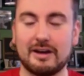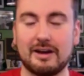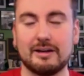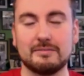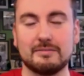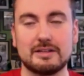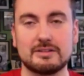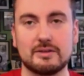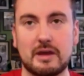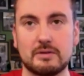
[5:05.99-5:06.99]
And
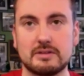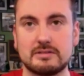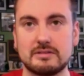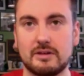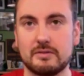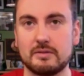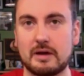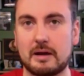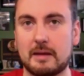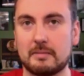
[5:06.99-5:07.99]
so that was, you know,
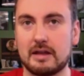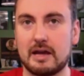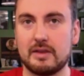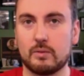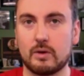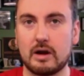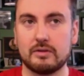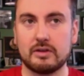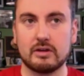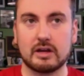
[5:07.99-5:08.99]
I'm glad that we're out
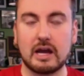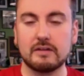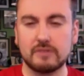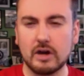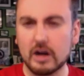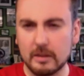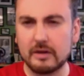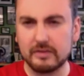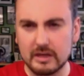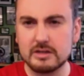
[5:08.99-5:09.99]
there to kind of talk
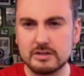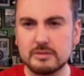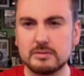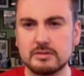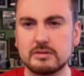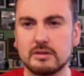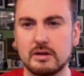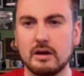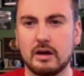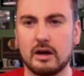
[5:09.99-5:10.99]
about the issues.
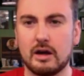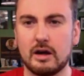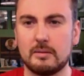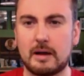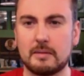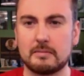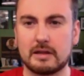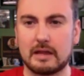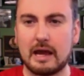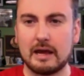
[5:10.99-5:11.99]
I'm
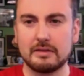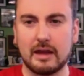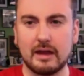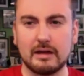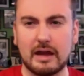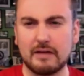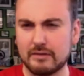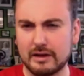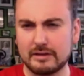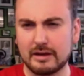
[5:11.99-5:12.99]
glad that I
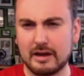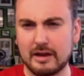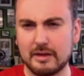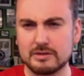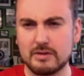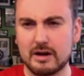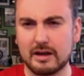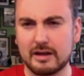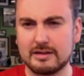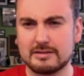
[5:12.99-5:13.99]
forget the guy that was running
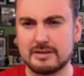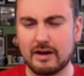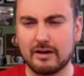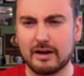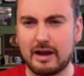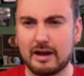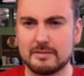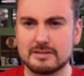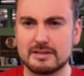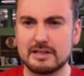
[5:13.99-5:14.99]
against Eric
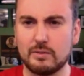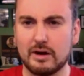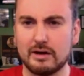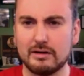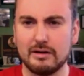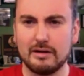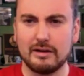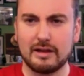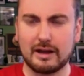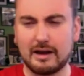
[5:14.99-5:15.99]
Adams, Sliwa,
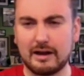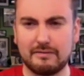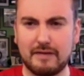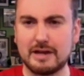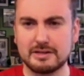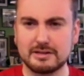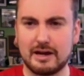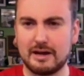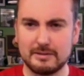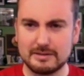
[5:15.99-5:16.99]
that kind of fascist
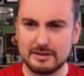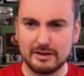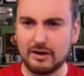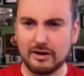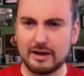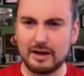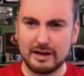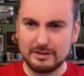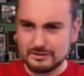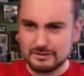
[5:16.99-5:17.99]
guy that was in the Guardian
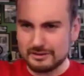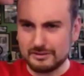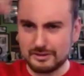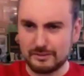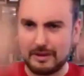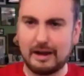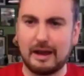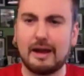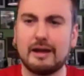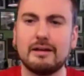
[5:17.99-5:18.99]
Angels, you know, with the red
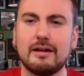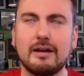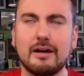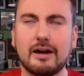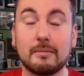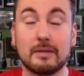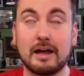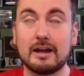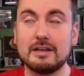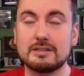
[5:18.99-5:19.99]
hat. I'm
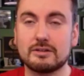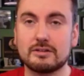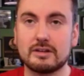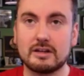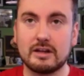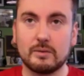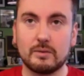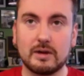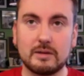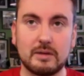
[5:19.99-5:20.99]
glad he certainly didn't
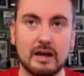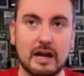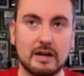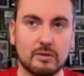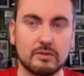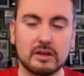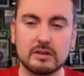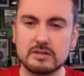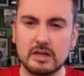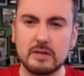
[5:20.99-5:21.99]
win, but I don't think
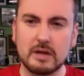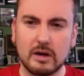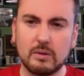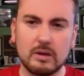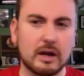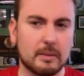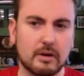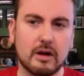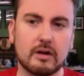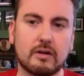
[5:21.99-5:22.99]
there's going to be a whole lot of
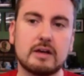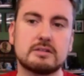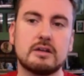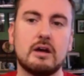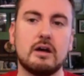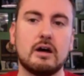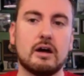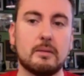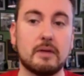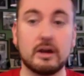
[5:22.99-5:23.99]
progress
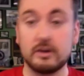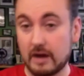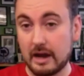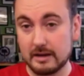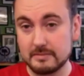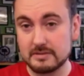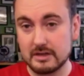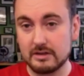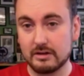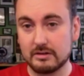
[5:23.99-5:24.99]
under Adams
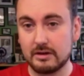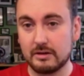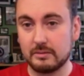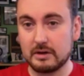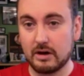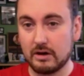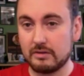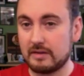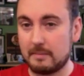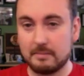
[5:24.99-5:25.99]
either. You know, we are
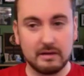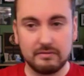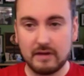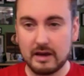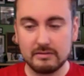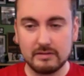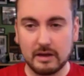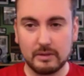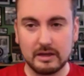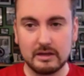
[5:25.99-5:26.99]
that big fight that
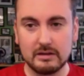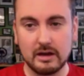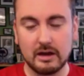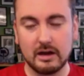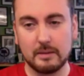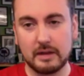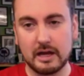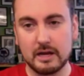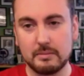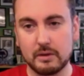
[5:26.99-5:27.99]
we
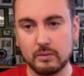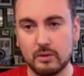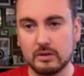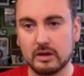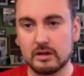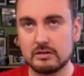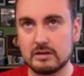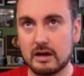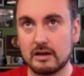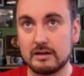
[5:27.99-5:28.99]
played a big role in,
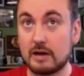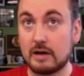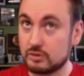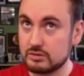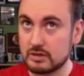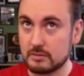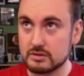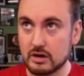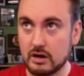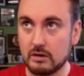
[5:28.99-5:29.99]
yeah, now two summers
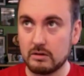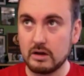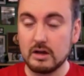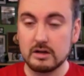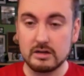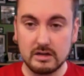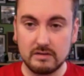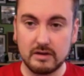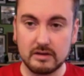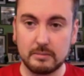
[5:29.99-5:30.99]
ago, to
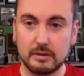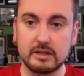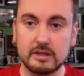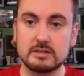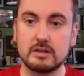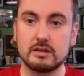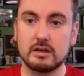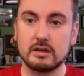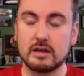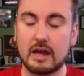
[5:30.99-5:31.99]
defund the police in
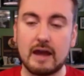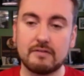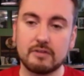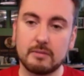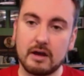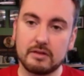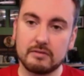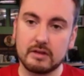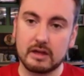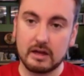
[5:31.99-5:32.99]
the aftermath
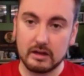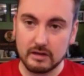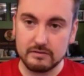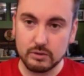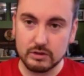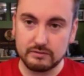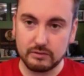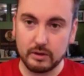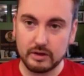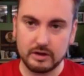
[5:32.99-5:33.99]
of the killing of George
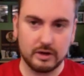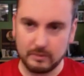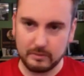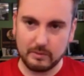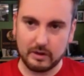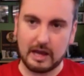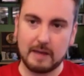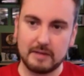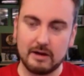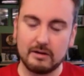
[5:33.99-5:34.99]
Floyd, you know, when we were
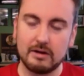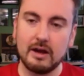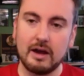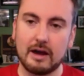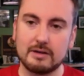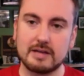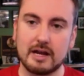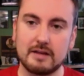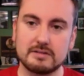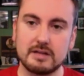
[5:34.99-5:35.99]
camped out outside
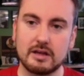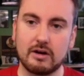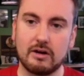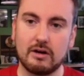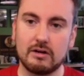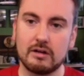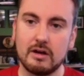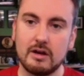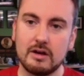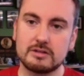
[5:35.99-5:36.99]
of City Hall
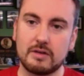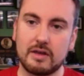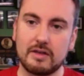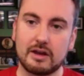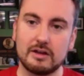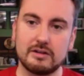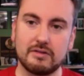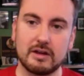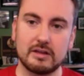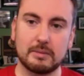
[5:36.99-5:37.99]
so that they could
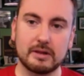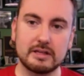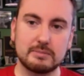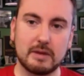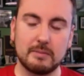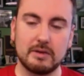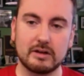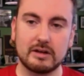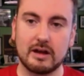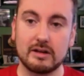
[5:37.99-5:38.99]
defund the police by $1
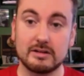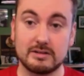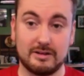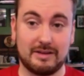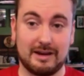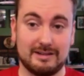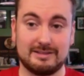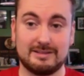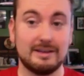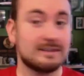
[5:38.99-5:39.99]
billion, you know,
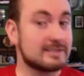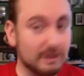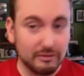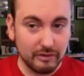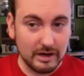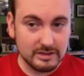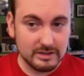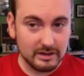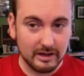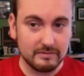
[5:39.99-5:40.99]
that's still fresh in a
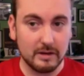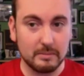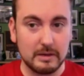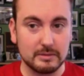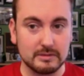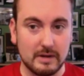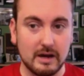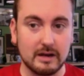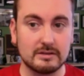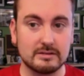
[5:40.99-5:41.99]
lot of young people's
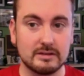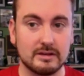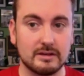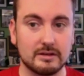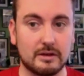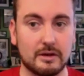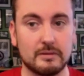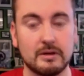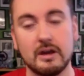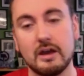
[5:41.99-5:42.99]
minds, you know.